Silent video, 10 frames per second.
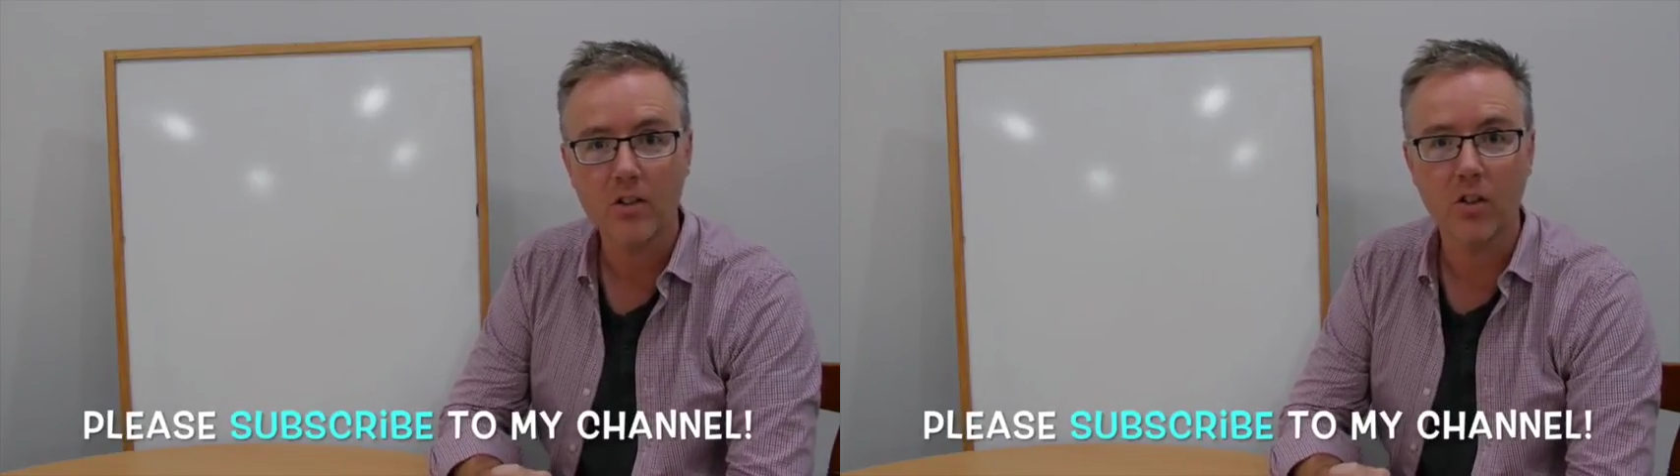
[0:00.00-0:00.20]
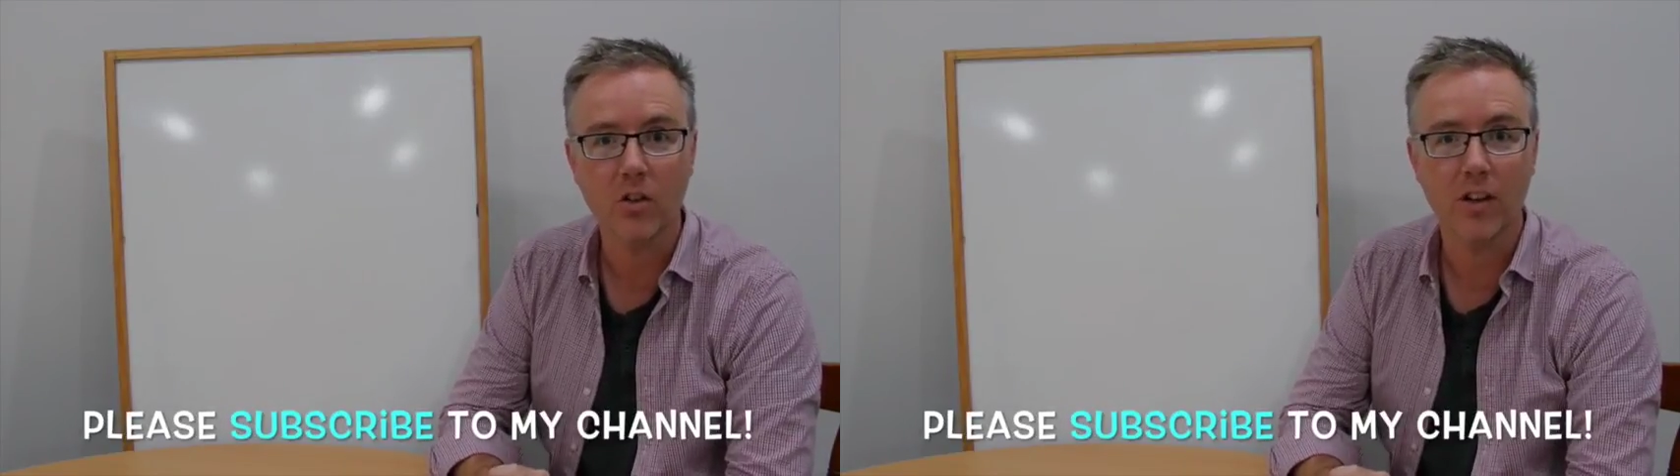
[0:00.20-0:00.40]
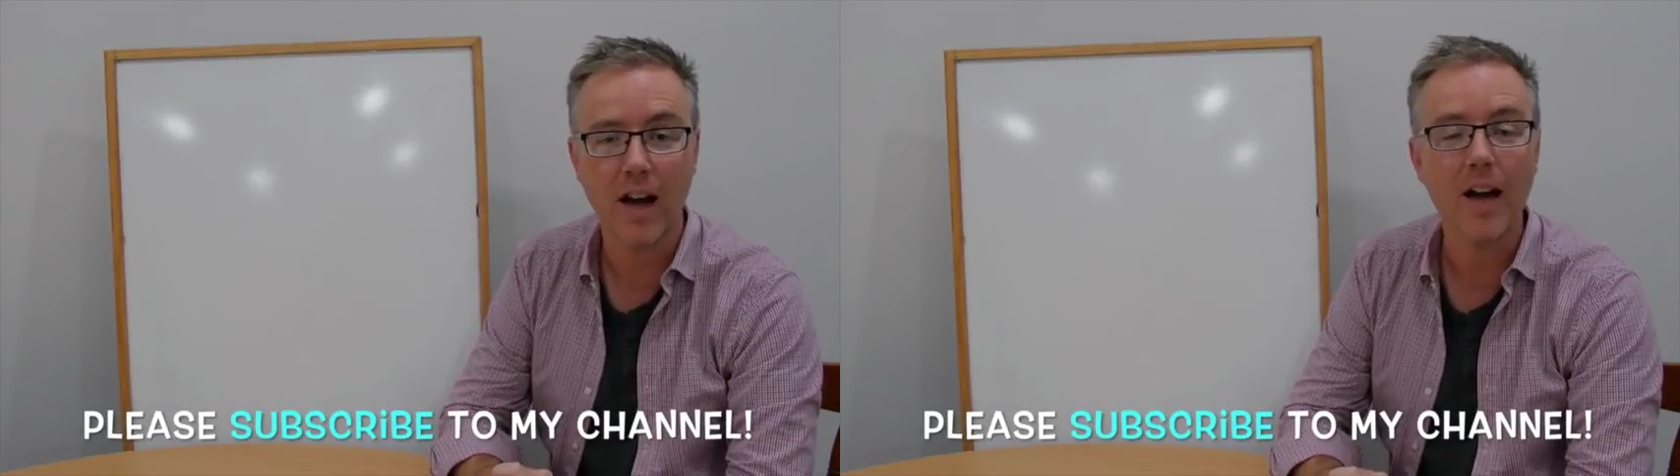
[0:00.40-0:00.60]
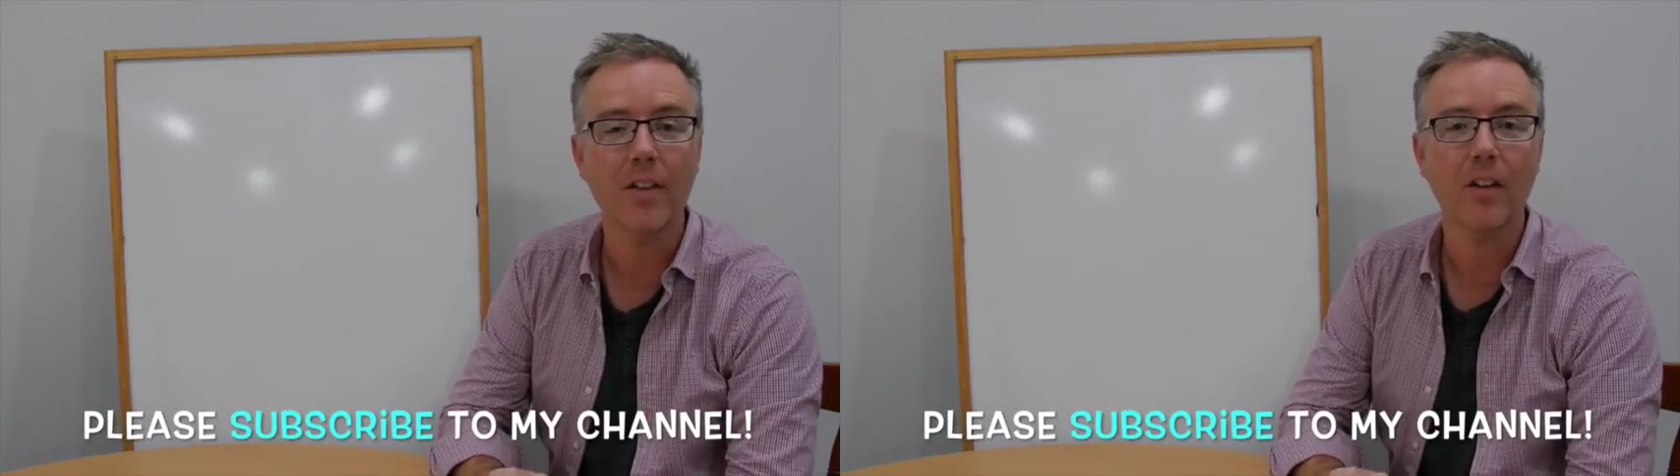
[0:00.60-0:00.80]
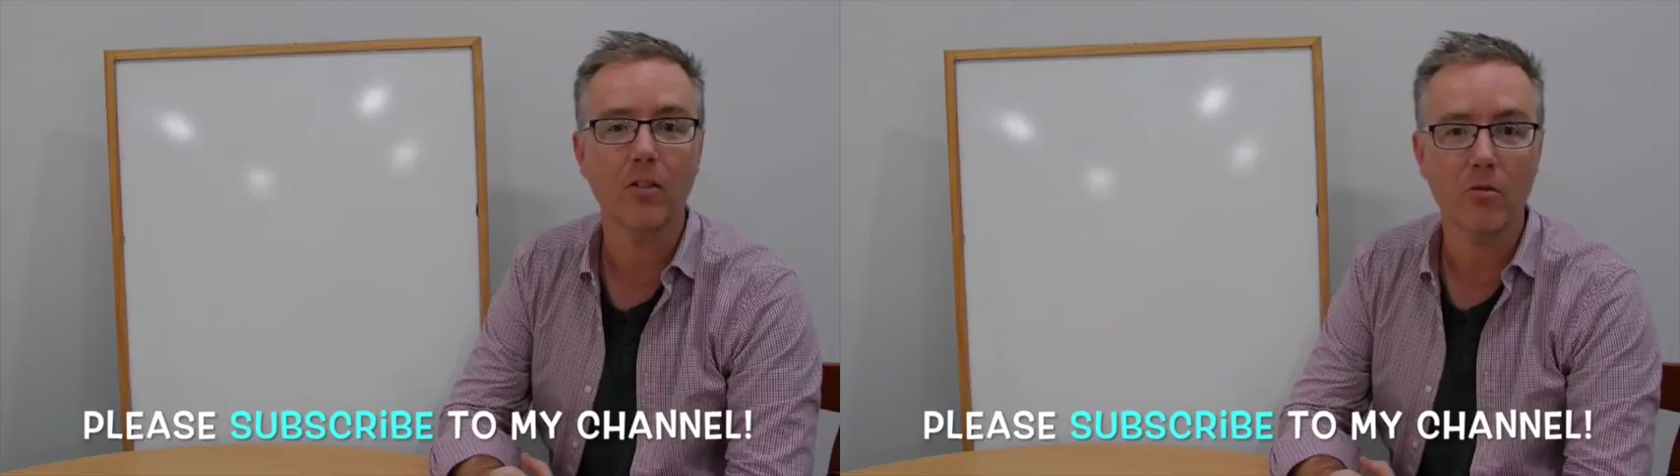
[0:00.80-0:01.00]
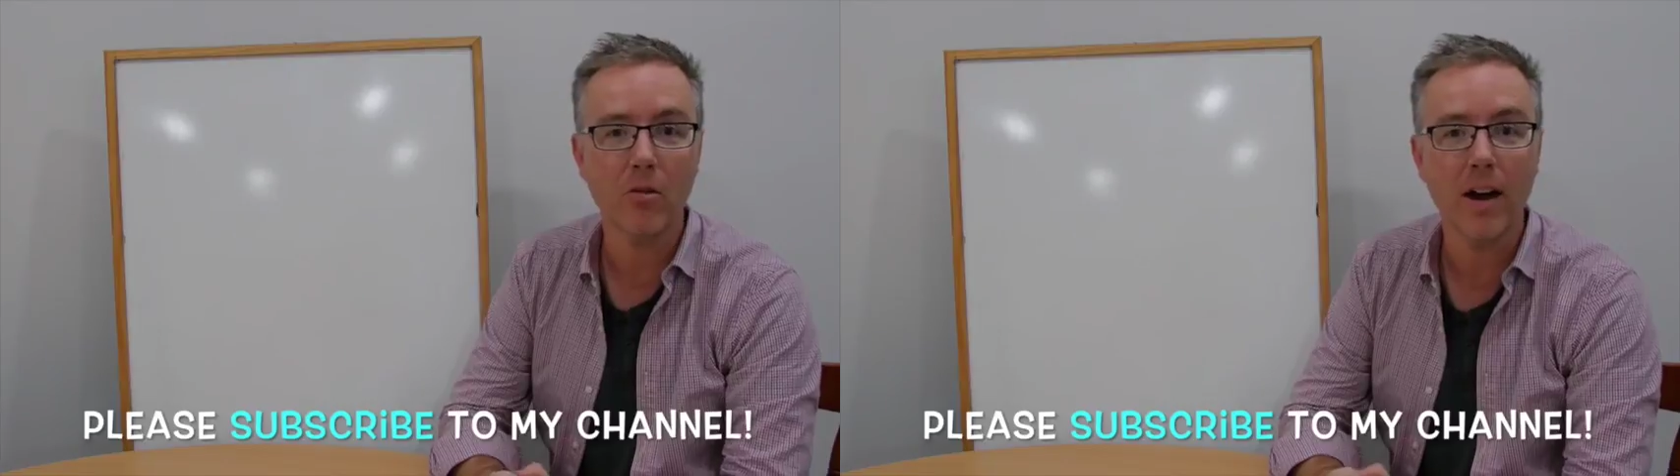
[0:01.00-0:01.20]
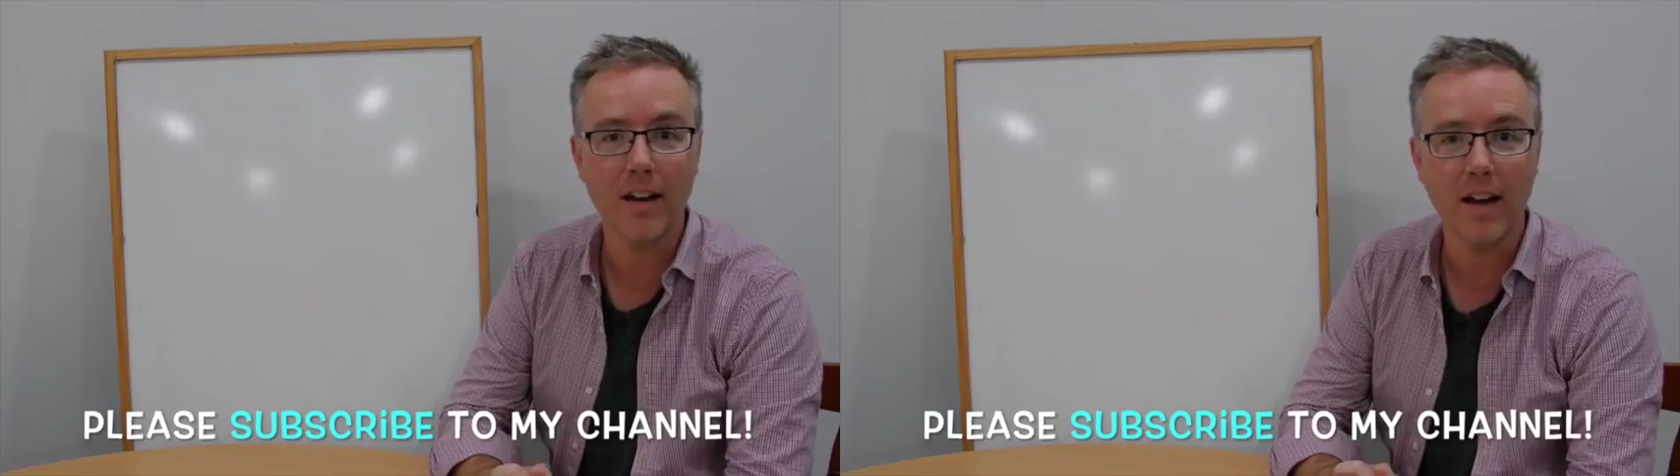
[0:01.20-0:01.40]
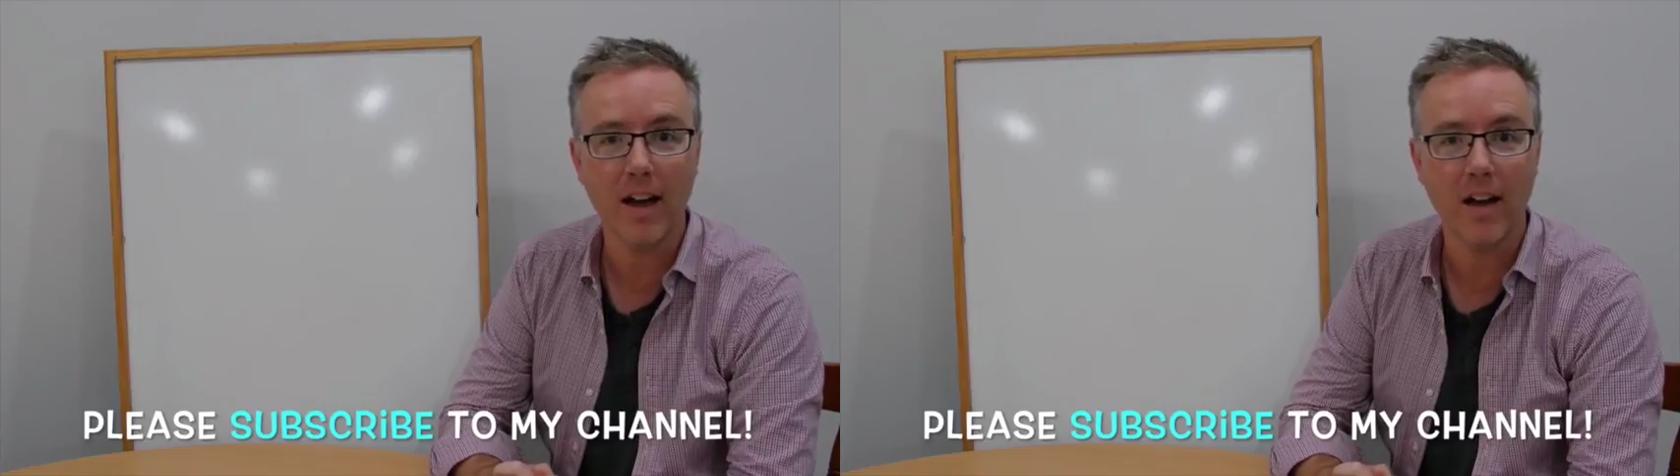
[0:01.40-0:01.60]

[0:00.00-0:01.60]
to look at other great